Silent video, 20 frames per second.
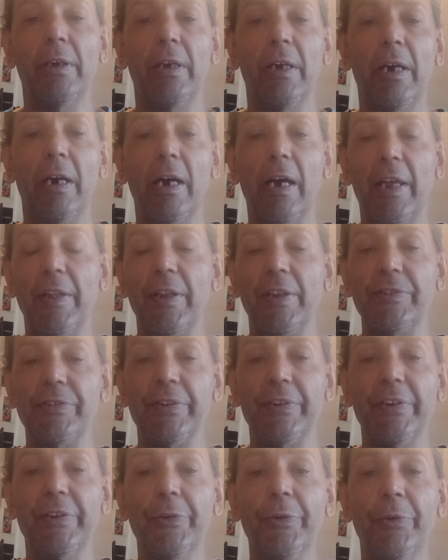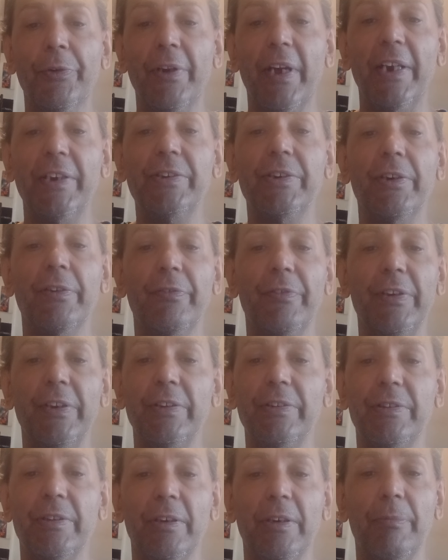And that's the dual nature of
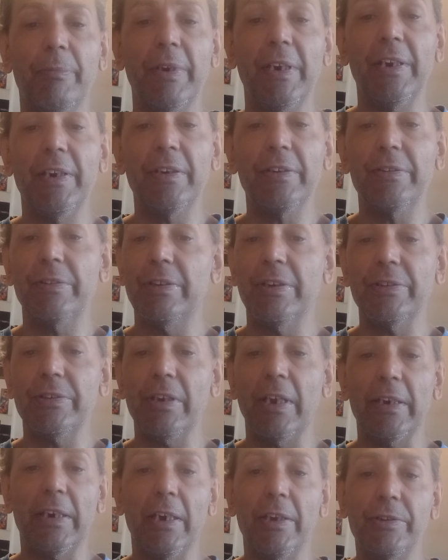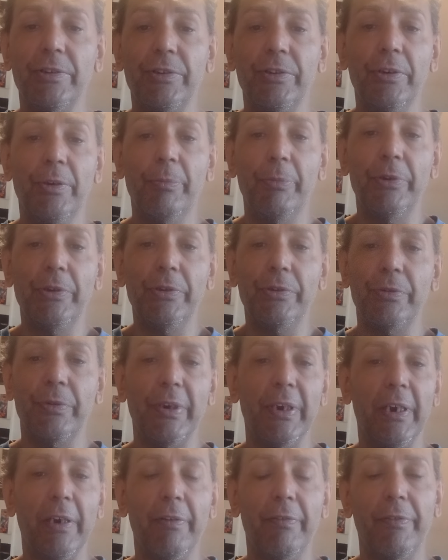these beings. Just like us humans,
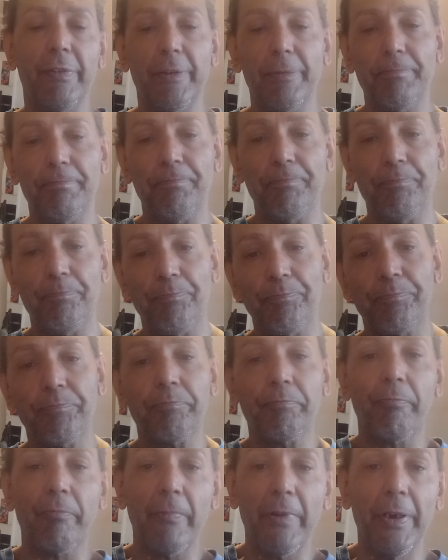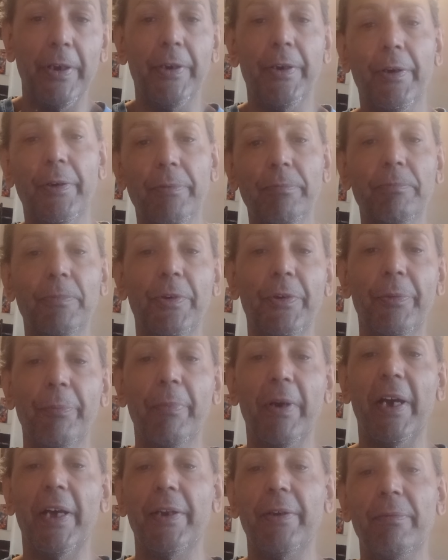we have, good and
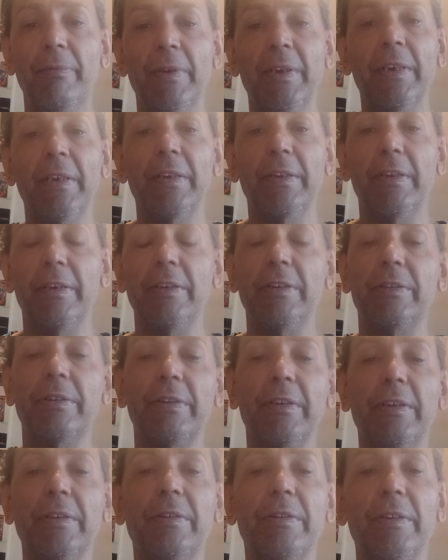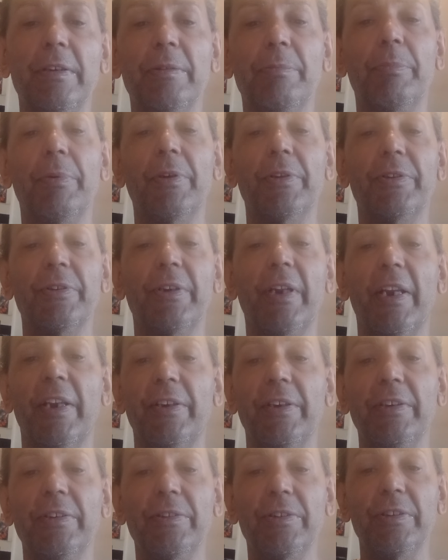bad. These
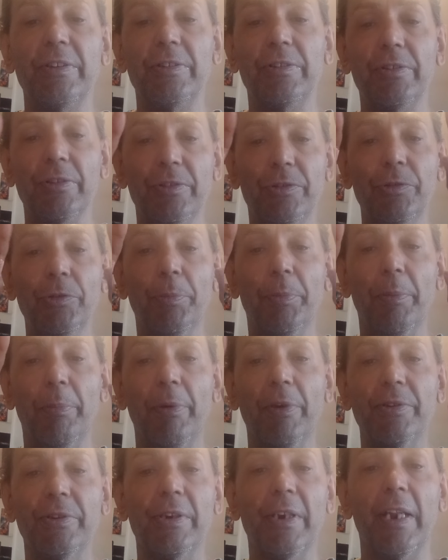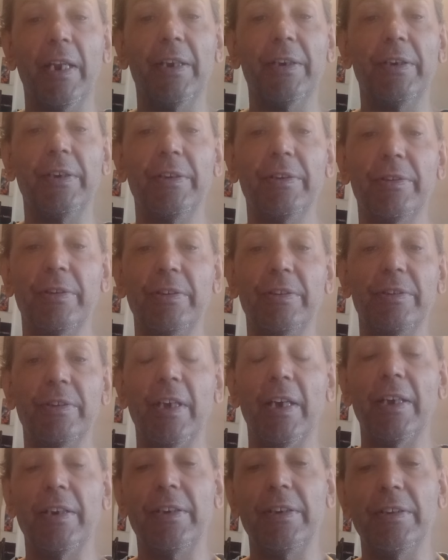personalities, these super personalities, these
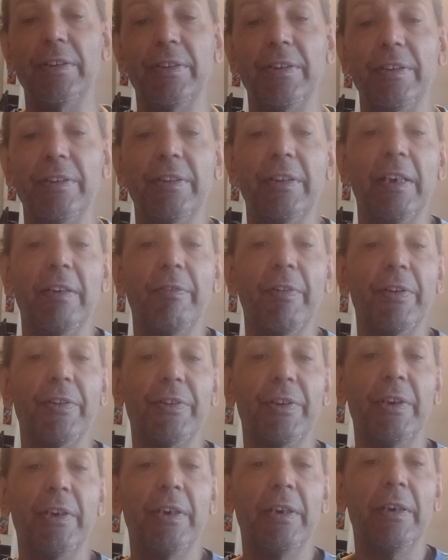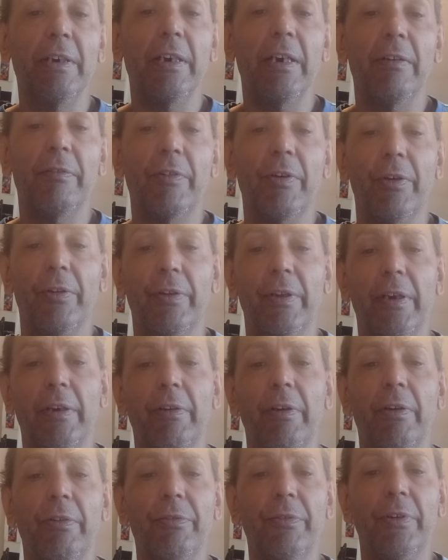deities, these devas, have got
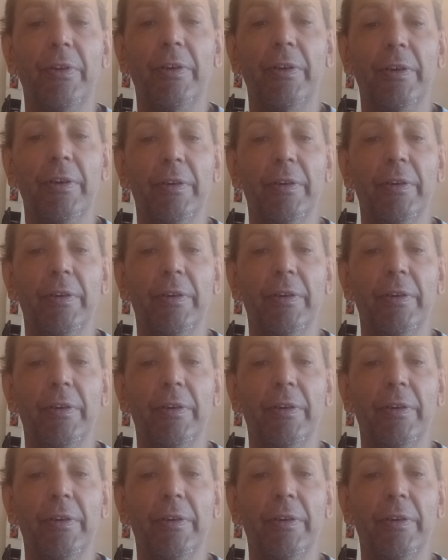their own,